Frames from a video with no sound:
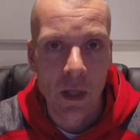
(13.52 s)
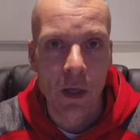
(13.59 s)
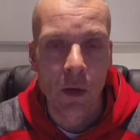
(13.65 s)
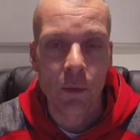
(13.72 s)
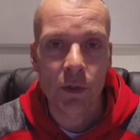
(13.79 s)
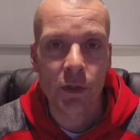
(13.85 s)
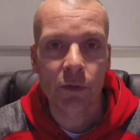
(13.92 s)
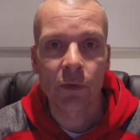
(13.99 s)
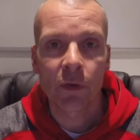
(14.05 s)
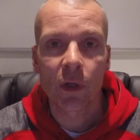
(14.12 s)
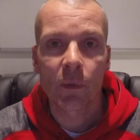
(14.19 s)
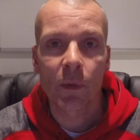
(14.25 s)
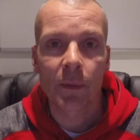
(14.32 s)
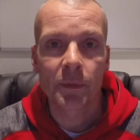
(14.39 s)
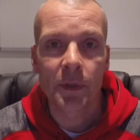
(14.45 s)
Well, it's a
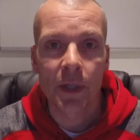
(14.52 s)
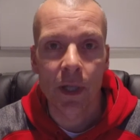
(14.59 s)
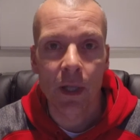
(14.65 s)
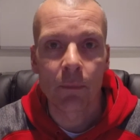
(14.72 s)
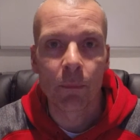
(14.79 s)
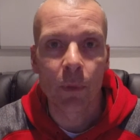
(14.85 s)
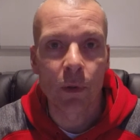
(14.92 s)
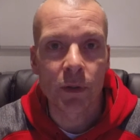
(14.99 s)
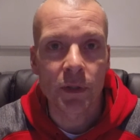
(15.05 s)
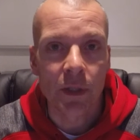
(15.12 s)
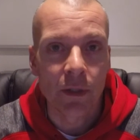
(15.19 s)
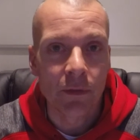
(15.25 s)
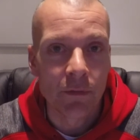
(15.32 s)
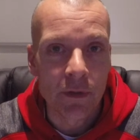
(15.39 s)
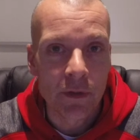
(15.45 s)
follow-up to the unboxing
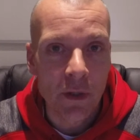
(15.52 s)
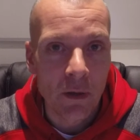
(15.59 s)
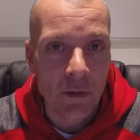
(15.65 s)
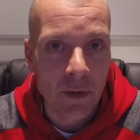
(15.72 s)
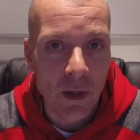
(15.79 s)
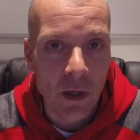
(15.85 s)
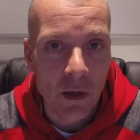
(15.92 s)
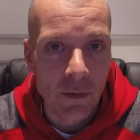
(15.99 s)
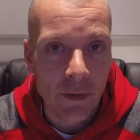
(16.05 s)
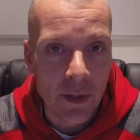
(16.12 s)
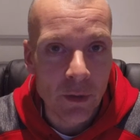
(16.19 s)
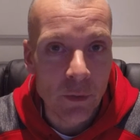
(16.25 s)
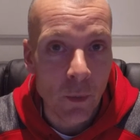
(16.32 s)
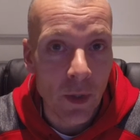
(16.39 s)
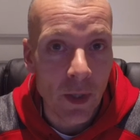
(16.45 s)
of the Sony
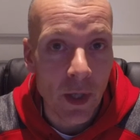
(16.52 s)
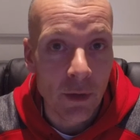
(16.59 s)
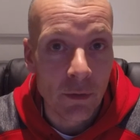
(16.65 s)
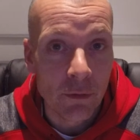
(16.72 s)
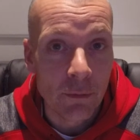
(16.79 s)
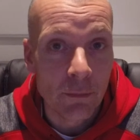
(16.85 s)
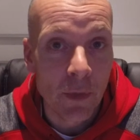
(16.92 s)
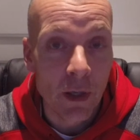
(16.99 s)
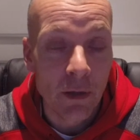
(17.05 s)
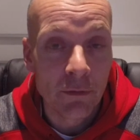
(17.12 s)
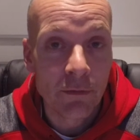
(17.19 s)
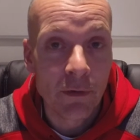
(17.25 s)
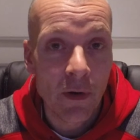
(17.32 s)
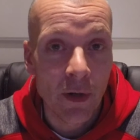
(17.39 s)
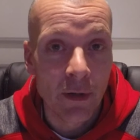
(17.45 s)
RX100 Mark
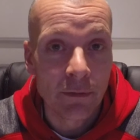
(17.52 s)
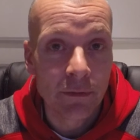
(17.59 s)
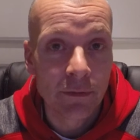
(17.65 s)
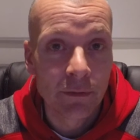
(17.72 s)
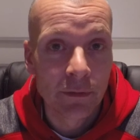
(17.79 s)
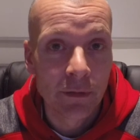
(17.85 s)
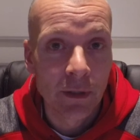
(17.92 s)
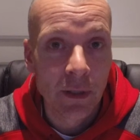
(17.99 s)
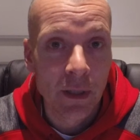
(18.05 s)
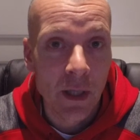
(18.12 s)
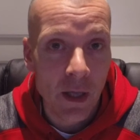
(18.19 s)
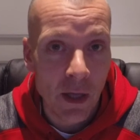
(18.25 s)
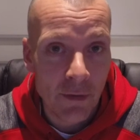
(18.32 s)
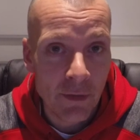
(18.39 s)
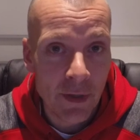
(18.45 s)
V.
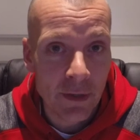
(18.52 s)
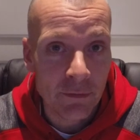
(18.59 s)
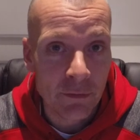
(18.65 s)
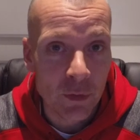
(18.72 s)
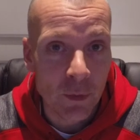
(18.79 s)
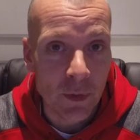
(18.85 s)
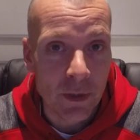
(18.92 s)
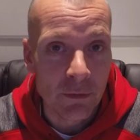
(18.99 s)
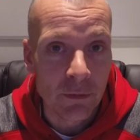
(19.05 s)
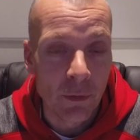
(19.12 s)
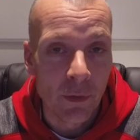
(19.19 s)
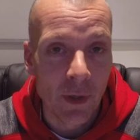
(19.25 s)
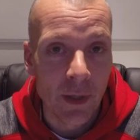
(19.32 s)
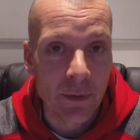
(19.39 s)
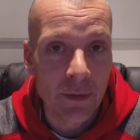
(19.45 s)
I've had it for 24
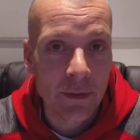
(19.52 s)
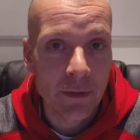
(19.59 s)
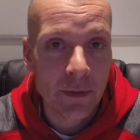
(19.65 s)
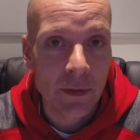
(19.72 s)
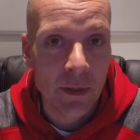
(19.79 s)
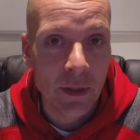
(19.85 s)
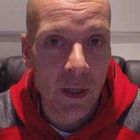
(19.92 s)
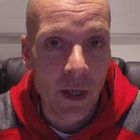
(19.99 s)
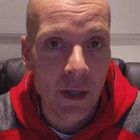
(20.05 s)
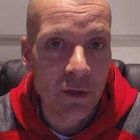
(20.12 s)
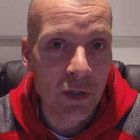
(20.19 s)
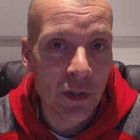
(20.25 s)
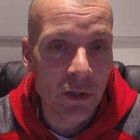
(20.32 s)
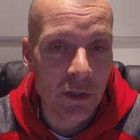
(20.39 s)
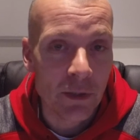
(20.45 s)
hours, I
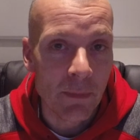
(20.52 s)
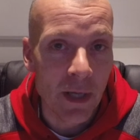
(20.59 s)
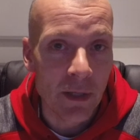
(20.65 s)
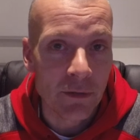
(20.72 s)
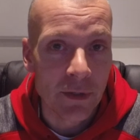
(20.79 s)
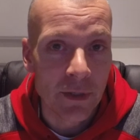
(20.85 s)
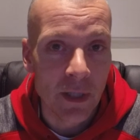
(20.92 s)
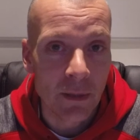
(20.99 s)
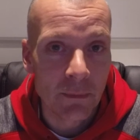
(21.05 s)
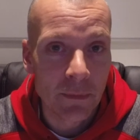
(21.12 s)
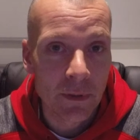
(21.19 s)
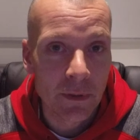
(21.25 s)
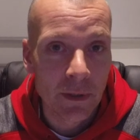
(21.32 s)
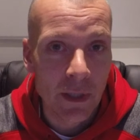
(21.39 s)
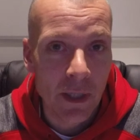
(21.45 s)
charged the batteries up,
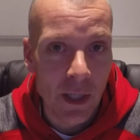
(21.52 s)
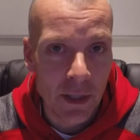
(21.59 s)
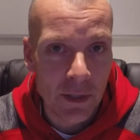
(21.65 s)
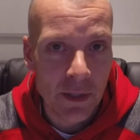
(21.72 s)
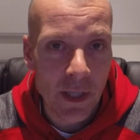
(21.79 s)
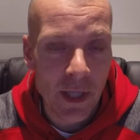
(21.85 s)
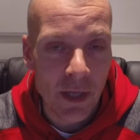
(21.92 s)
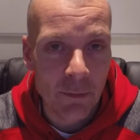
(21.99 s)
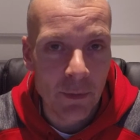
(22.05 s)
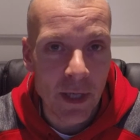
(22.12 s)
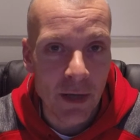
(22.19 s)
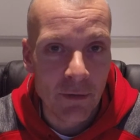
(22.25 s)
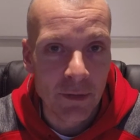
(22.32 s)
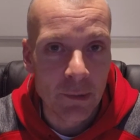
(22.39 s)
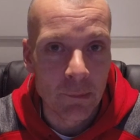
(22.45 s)
and today I've been
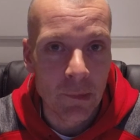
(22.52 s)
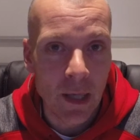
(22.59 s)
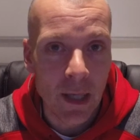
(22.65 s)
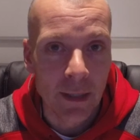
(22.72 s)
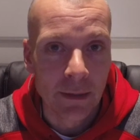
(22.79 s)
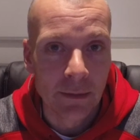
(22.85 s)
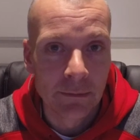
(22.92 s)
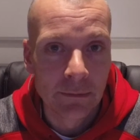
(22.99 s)
having a play.